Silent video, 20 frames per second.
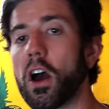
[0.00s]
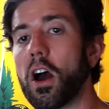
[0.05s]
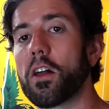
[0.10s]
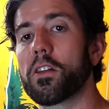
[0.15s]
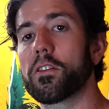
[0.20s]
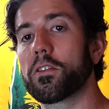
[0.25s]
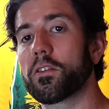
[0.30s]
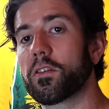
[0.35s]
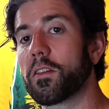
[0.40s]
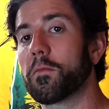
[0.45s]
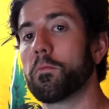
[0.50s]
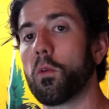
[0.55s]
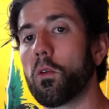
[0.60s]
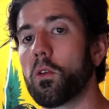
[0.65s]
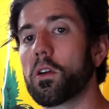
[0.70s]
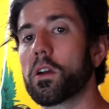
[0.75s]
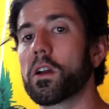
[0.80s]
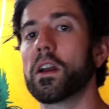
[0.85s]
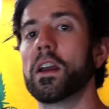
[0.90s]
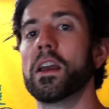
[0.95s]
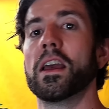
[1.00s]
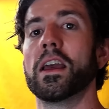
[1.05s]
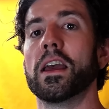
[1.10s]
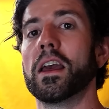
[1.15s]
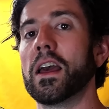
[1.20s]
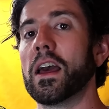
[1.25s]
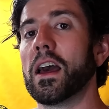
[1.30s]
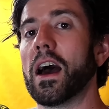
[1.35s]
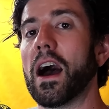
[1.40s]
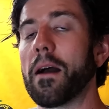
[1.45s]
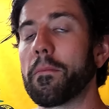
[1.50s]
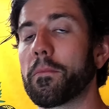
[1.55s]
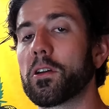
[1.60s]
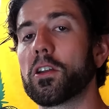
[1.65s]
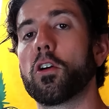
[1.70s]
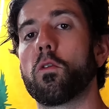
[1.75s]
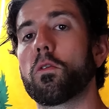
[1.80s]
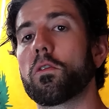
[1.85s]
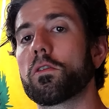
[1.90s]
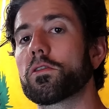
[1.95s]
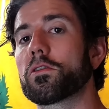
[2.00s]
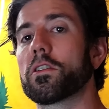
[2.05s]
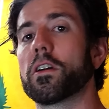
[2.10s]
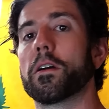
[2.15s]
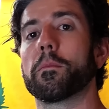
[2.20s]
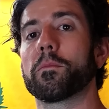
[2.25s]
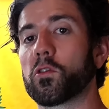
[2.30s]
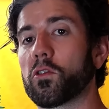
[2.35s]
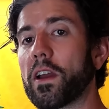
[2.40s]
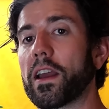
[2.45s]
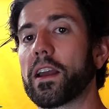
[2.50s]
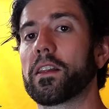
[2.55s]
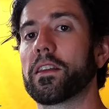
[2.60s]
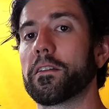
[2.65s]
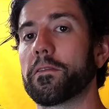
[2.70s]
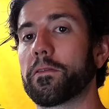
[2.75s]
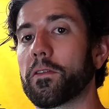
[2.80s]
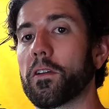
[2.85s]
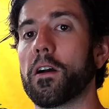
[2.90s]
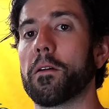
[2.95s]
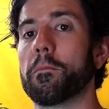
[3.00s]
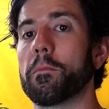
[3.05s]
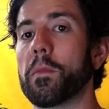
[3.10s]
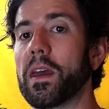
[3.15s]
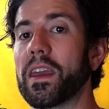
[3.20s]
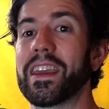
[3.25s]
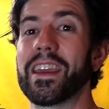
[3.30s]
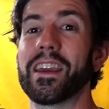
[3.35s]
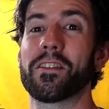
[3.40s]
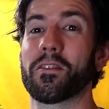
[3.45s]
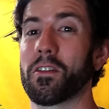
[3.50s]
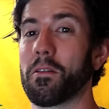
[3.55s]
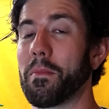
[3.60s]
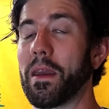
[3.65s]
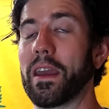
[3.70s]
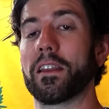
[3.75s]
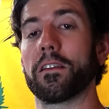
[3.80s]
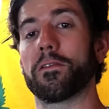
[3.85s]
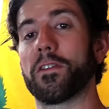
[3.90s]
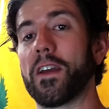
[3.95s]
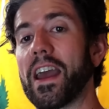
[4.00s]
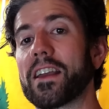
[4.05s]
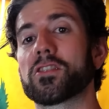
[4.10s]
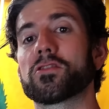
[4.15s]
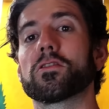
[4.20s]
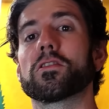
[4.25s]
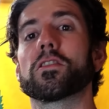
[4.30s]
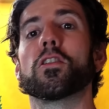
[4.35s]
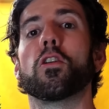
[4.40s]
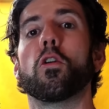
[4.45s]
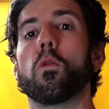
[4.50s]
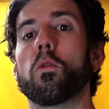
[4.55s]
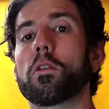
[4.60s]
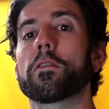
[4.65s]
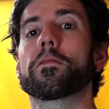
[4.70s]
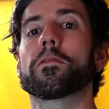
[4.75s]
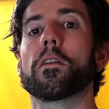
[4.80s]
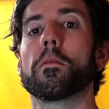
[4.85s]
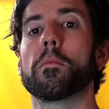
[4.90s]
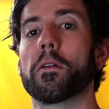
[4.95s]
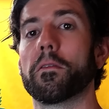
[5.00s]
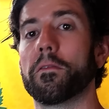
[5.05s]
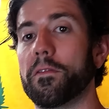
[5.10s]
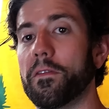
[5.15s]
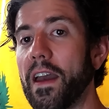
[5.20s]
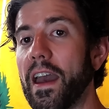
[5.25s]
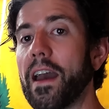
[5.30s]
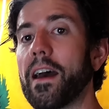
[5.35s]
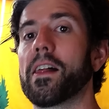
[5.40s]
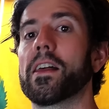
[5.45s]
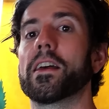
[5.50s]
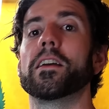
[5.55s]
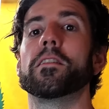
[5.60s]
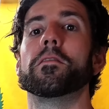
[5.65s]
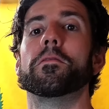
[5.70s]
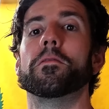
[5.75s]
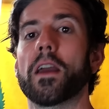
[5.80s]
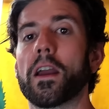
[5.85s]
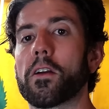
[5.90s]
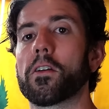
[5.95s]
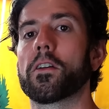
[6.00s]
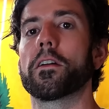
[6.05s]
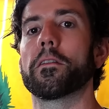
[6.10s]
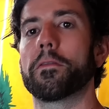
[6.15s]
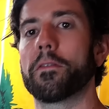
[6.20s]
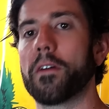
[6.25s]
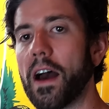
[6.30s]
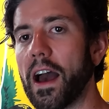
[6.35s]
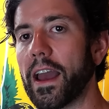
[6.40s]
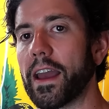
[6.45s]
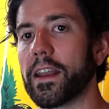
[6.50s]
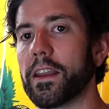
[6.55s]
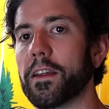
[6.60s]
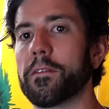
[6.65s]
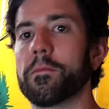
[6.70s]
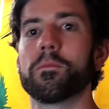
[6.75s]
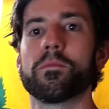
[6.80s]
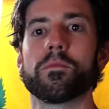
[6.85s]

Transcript: dollars and more, I'm gonna order them directly from either the manufacturer or from a valid, verified